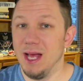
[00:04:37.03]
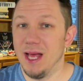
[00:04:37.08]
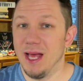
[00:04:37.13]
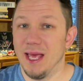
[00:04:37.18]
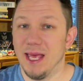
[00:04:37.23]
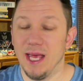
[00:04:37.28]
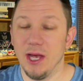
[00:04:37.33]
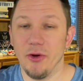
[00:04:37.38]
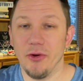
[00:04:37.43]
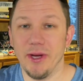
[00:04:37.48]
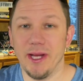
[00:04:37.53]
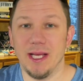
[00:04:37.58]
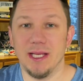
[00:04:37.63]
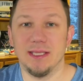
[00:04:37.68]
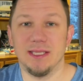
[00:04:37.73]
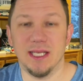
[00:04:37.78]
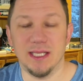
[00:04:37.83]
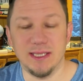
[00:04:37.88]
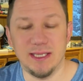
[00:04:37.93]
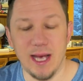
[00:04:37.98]
Here
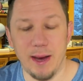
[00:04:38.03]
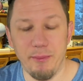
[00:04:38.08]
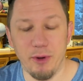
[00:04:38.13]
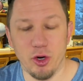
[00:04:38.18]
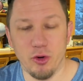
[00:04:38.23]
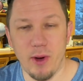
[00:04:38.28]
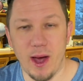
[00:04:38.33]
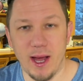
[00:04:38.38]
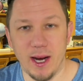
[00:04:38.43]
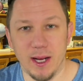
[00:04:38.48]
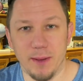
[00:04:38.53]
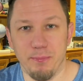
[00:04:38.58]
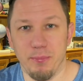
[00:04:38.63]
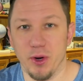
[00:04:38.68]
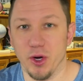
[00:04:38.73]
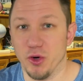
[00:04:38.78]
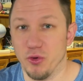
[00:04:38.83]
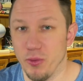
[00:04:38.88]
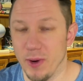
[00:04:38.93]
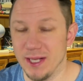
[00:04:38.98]
is Democratic
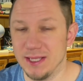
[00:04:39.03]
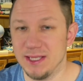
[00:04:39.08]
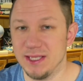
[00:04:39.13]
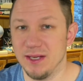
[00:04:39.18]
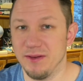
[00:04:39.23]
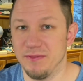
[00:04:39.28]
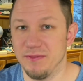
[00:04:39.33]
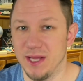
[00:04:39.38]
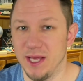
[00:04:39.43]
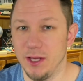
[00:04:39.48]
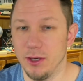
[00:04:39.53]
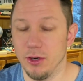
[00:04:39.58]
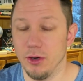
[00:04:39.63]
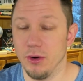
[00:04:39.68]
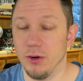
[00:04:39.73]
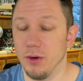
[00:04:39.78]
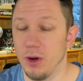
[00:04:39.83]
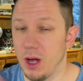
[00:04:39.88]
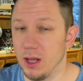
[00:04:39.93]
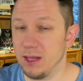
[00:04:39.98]
Progressive
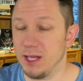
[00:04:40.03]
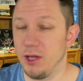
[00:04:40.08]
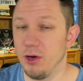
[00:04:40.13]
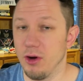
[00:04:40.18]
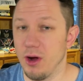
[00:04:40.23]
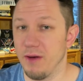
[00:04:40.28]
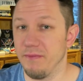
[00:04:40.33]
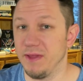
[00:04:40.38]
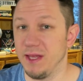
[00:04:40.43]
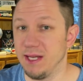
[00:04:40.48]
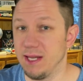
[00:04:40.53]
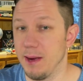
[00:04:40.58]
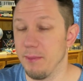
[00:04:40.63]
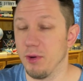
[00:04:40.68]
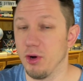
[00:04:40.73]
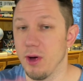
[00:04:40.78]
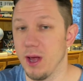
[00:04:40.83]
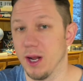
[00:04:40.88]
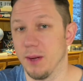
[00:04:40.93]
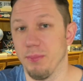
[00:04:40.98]
leader of the
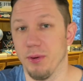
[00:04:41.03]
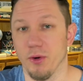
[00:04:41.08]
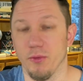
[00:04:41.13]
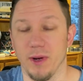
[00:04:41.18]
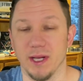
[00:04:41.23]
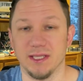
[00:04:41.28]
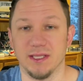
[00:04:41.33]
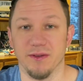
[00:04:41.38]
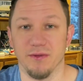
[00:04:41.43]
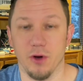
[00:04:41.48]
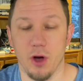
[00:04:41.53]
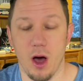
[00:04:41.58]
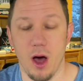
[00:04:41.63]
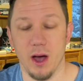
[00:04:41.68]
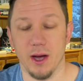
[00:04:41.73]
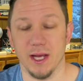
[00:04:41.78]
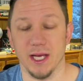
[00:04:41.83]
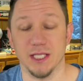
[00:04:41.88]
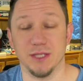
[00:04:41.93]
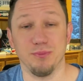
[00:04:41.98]
Democratic Progressive
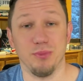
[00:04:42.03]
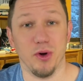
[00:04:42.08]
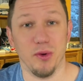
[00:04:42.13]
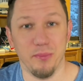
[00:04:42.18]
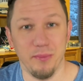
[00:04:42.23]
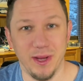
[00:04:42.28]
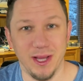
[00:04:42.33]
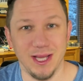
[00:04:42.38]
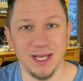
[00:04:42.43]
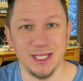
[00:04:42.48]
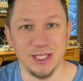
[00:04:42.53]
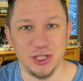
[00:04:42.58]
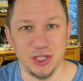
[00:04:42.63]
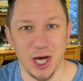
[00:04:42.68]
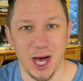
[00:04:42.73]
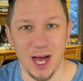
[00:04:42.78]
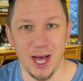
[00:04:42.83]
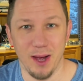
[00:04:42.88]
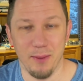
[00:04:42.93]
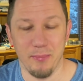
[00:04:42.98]
Caucus, Pramila
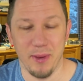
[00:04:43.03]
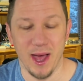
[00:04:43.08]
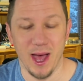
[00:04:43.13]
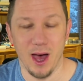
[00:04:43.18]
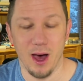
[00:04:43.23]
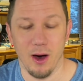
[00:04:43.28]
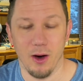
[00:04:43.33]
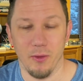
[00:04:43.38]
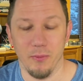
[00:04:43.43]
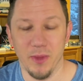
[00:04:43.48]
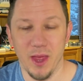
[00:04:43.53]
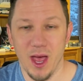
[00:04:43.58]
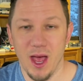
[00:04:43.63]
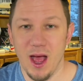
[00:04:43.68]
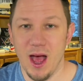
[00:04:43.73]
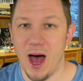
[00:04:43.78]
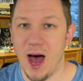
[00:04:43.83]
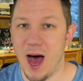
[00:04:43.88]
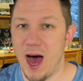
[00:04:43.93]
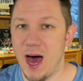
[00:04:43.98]
Jayapal,
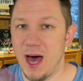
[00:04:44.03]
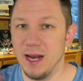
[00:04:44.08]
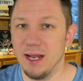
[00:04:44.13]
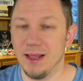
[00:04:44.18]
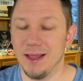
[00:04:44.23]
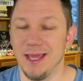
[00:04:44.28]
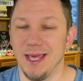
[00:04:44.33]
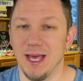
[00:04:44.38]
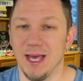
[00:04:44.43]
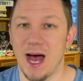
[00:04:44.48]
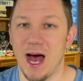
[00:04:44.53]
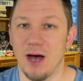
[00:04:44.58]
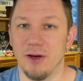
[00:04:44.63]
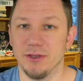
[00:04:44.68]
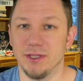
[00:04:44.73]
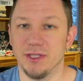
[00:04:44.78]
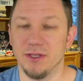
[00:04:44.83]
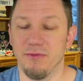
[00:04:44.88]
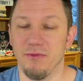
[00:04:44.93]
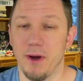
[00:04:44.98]
on the
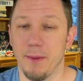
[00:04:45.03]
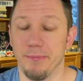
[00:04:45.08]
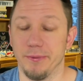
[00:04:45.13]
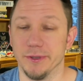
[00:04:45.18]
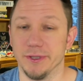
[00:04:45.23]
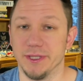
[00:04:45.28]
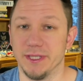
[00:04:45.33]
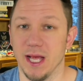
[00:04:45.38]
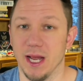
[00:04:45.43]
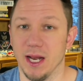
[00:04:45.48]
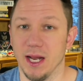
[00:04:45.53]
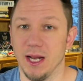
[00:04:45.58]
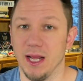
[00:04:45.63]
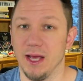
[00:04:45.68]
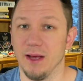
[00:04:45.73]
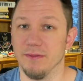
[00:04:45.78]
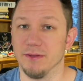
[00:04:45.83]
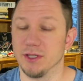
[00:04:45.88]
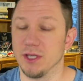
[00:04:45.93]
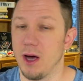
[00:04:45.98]
House of
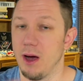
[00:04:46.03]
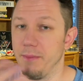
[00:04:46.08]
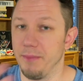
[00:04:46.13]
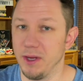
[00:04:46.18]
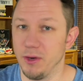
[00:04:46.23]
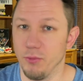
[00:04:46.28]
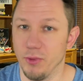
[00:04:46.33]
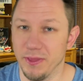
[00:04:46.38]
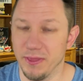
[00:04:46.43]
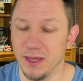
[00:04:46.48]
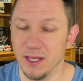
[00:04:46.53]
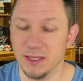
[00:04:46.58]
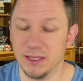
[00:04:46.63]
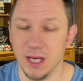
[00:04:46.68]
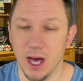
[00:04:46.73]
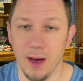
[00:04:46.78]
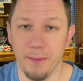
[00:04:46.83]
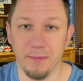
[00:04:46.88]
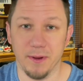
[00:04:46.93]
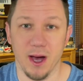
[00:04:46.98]
Representatives coming with this
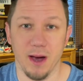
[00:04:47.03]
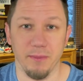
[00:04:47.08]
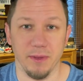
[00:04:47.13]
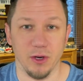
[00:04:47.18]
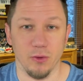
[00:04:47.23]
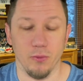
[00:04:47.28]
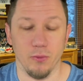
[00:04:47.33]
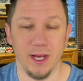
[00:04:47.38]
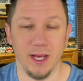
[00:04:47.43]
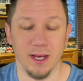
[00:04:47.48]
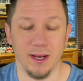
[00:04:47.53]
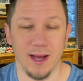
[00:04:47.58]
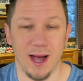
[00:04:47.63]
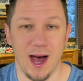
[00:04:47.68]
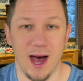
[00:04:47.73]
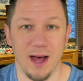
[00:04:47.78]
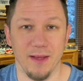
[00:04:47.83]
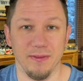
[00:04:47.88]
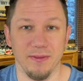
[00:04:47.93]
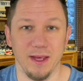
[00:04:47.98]
upcoming week
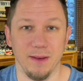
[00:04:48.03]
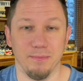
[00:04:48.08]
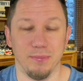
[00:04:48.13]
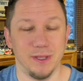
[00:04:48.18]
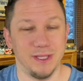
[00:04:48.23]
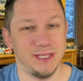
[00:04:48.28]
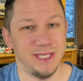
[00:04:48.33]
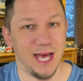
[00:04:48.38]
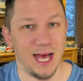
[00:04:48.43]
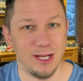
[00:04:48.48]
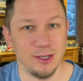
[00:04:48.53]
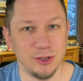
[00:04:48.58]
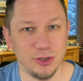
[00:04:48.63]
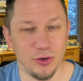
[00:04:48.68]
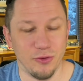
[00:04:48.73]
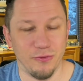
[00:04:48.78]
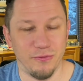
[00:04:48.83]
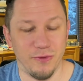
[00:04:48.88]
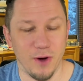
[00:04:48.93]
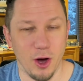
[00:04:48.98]
on the
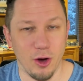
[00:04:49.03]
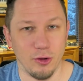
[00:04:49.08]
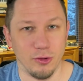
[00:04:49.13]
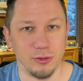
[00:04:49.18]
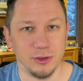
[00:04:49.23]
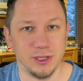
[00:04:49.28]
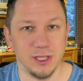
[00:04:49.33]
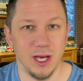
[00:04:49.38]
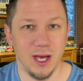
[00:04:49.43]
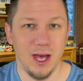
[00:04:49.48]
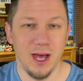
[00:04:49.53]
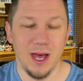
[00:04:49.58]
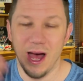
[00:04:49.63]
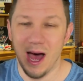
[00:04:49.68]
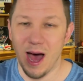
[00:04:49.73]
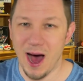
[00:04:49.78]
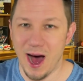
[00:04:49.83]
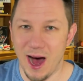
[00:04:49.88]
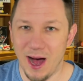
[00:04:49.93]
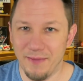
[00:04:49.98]
potential vote
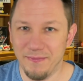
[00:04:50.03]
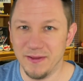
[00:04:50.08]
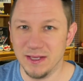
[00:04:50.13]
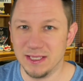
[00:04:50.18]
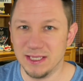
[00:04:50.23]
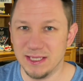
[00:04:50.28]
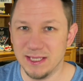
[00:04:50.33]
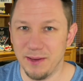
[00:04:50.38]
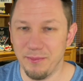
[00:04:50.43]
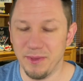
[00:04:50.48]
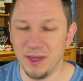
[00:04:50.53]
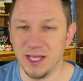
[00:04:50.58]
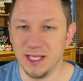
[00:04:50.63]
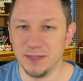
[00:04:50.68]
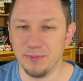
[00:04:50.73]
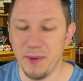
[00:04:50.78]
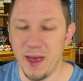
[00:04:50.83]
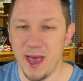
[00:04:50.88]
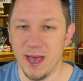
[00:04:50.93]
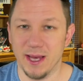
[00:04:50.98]
on the stimulus
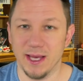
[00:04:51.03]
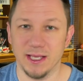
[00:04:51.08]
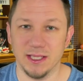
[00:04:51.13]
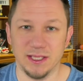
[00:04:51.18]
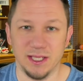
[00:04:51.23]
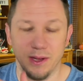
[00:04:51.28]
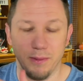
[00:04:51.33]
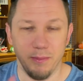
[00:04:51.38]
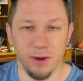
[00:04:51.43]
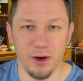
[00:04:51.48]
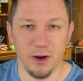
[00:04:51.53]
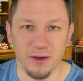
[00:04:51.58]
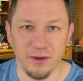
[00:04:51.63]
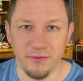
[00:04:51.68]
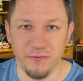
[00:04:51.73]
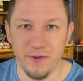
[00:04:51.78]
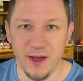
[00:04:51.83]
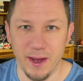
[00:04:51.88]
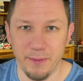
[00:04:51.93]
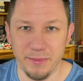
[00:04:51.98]
package, the American
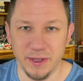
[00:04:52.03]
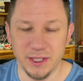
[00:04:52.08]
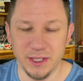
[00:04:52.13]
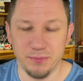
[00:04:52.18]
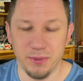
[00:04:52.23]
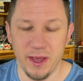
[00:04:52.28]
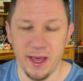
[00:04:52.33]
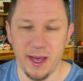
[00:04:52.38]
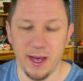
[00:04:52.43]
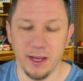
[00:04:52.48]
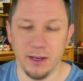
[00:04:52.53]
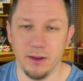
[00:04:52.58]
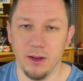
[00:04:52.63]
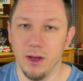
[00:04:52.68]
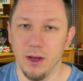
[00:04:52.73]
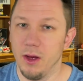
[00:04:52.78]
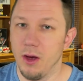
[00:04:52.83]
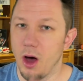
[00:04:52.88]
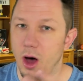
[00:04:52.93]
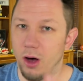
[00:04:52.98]
Families Plan,
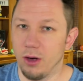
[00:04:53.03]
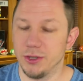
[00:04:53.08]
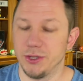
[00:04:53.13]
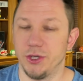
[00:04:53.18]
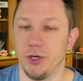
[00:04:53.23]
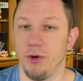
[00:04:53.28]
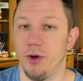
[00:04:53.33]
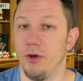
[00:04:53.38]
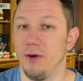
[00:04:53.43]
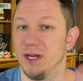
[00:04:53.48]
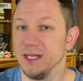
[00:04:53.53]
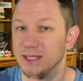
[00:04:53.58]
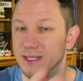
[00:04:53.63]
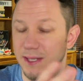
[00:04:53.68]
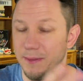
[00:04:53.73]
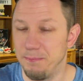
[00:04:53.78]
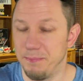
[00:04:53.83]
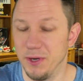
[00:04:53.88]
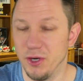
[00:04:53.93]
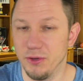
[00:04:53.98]
also known as
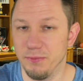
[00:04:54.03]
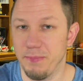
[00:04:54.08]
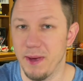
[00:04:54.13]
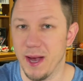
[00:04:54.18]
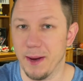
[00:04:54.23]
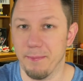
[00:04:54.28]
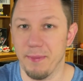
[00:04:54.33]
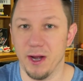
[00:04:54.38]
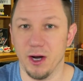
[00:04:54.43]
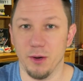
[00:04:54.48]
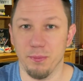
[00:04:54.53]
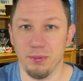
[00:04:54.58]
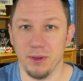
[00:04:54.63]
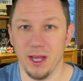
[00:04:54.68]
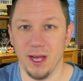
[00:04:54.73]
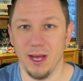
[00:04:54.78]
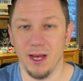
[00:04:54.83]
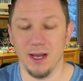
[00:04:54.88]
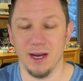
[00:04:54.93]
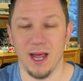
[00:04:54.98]
the Build Back Better
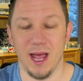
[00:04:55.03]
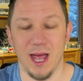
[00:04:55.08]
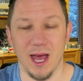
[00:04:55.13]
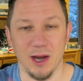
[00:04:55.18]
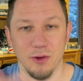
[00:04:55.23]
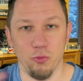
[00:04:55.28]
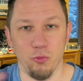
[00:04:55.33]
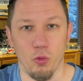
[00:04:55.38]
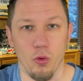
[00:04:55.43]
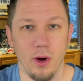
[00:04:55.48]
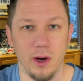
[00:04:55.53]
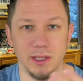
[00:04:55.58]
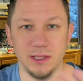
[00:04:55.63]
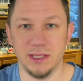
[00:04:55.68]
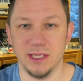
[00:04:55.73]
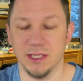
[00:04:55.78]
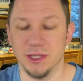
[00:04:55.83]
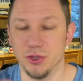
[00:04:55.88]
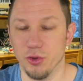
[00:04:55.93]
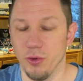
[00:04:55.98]
plan, and what
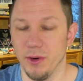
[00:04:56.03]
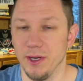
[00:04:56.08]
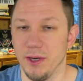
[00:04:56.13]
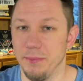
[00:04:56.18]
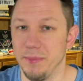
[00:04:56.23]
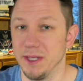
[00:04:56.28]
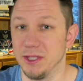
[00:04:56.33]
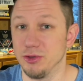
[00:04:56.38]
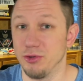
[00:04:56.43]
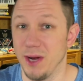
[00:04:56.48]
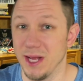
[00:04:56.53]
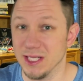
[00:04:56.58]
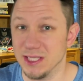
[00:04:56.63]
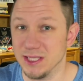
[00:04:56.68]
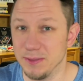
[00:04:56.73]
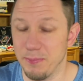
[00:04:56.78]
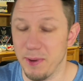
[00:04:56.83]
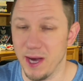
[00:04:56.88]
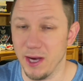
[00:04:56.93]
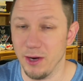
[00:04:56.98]
is going to be
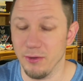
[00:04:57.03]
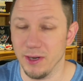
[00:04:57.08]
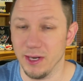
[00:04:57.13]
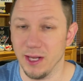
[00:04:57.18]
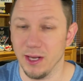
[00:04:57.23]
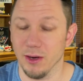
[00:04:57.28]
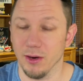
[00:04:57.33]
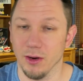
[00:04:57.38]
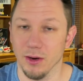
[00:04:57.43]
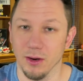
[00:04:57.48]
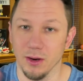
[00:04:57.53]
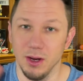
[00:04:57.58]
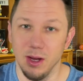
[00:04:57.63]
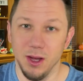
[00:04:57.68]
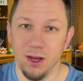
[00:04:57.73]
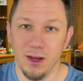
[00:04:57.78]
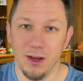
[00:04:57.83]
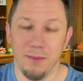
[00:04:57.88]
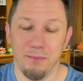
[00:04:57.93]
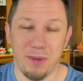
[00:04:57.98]
transpiring here
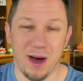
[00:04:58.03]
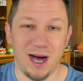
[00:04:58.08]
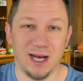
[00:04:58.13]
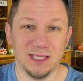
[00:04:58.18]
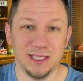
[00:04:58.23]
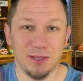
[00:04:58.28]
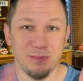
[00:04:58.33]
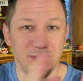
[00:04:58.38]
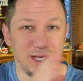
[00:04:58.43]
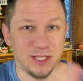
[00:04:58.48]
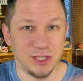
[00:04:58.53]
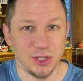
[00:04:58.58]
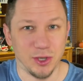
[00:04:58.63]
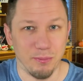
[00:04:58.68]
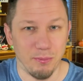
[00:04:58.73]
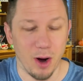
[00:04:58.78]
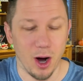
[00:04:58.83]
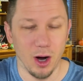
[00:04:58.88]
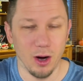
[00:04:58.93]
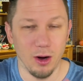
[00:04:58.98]
possibly
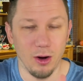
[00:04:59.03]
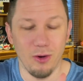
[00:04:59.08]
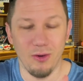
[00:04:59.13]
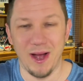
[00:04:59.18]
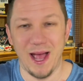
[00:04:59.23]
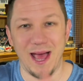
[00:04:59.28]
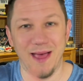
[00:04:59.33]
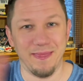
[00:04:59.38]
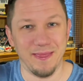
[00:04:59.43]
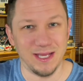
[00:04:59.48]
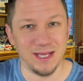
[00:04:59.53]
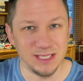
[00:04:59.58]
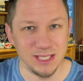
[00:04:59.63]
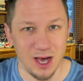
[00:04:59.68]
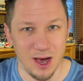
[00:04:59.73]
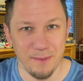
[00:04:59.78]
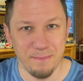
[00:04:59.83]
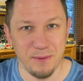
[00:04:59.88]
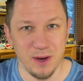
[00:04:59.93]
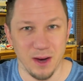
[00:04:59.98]
tomorrow and this
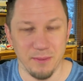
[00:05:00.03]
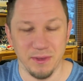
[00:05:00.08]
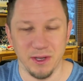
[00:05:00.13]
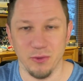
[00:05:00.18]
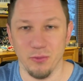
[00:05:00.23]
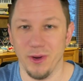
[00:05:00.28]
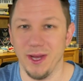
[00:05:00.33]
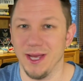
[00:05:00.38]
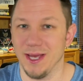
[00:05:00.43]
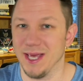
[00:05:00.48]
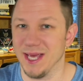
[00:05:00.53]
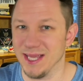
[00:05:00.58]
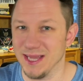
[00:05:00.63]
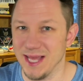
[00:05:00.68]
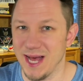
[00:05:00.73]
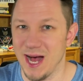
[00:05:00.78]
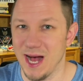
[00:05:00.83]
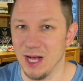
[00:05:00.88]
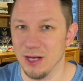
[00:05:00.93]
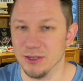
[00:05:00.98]
upcoming week in the
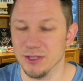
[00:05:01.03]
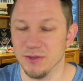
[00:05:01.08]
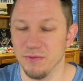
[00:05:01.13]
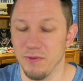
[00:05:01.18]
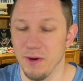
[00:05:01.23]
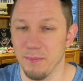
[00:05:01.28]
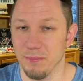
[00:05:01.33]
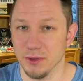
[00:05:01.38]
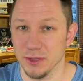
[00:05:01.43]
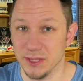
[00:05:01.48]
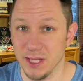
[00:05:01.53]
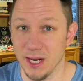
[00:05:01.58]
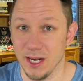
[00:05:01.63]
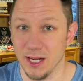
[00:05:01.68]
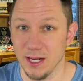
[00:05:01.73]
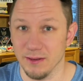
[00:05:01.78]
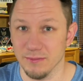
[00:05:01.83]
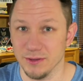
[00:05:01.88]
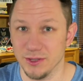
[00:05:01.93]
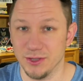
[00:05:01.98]
House of
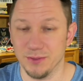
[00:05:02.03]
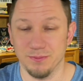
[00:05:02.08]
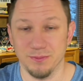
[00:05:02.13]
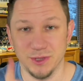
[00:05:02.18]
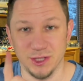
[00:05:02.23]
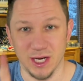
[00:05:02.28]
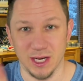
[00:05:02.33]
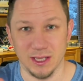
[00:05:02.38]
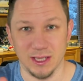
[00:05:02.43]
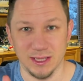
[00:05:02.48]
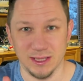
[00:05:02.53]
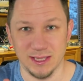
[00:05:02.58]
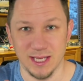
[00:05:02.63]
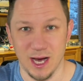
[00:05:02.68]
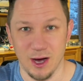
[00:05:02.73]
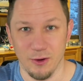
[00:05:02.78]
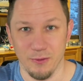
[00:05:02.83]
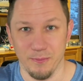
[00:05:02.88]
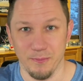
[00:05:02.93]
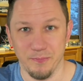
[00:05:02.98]
Representatives. Check this out.